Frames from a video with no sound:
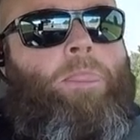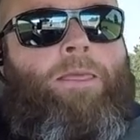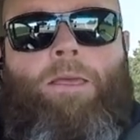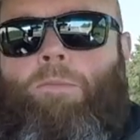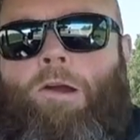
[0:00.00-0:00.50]

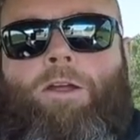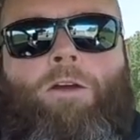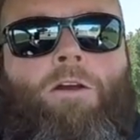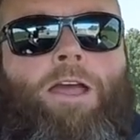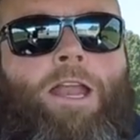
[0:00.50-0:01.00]
he parked the
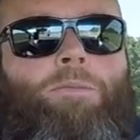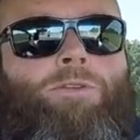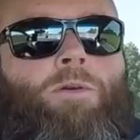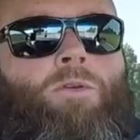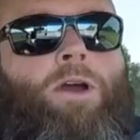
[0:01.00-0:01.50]
car, got up,
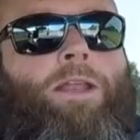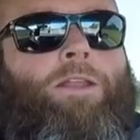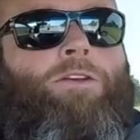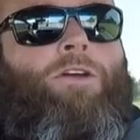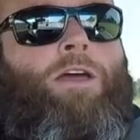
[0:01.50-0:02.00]
started walking down
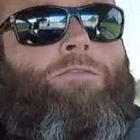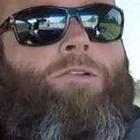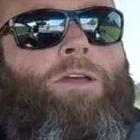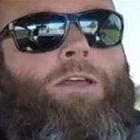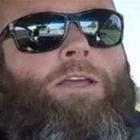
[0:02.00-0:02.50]
the
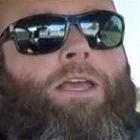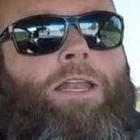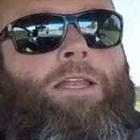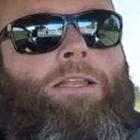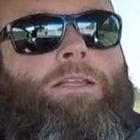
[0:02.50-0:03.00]
driveway,
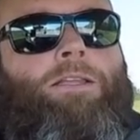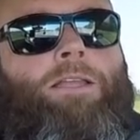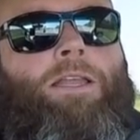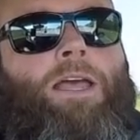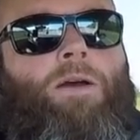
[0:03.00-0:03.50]

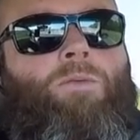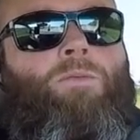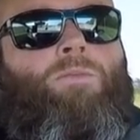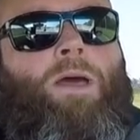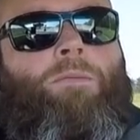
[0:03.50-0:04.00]
and I,
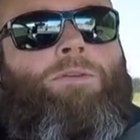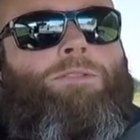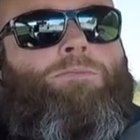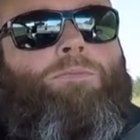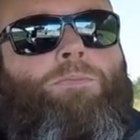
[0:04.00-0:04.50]
I
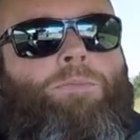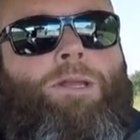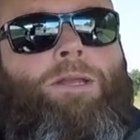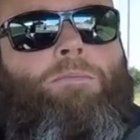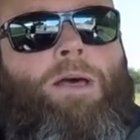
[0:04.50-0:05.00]
was
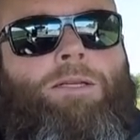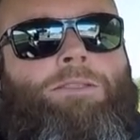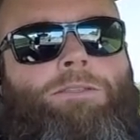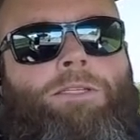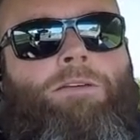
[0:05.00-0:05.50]
putting the
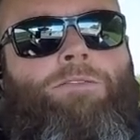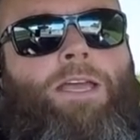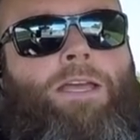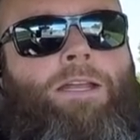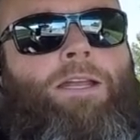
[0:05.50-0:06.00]
boxes in the
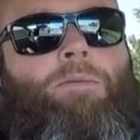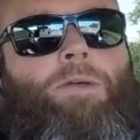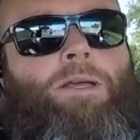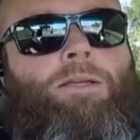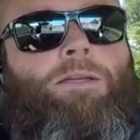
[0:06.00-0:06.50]
van, and I'm
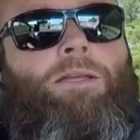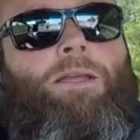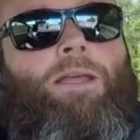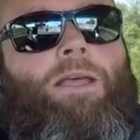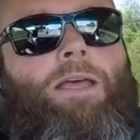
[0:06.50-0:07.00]
like,
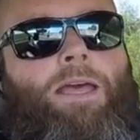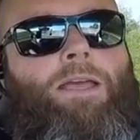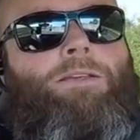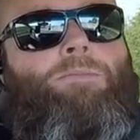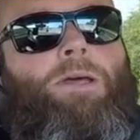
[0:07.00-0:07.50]

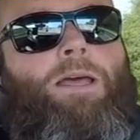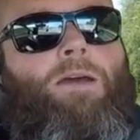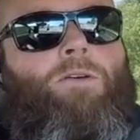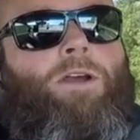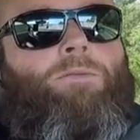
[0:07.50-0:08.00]
"Hey,
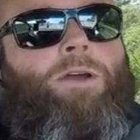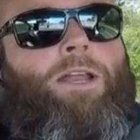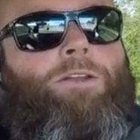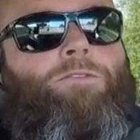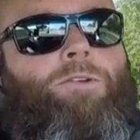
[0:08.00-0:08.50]
how are you? What can
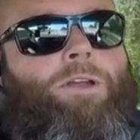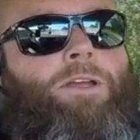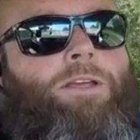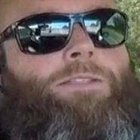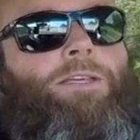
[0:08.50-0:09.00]
I do for you?"
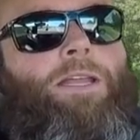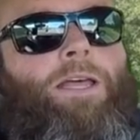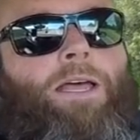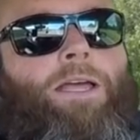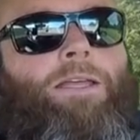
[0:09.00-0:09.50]
He said,
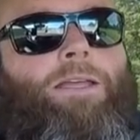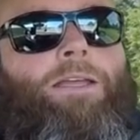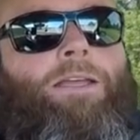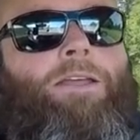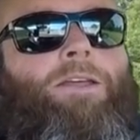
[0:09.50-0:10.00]
uh,
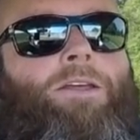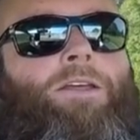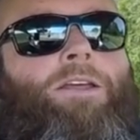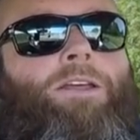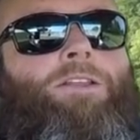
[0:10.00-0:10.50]

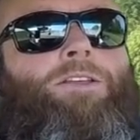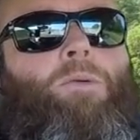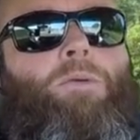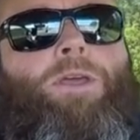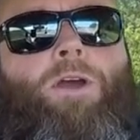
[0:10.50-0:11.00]
"Do you know
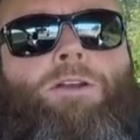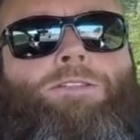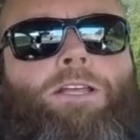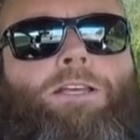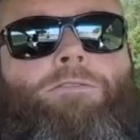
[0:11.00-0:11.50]
where the yard
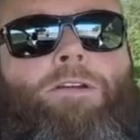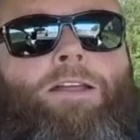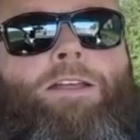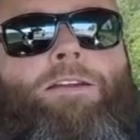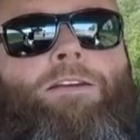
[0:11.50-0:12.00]
sale is
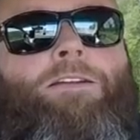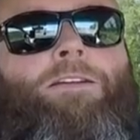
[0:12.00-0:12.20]
around here?"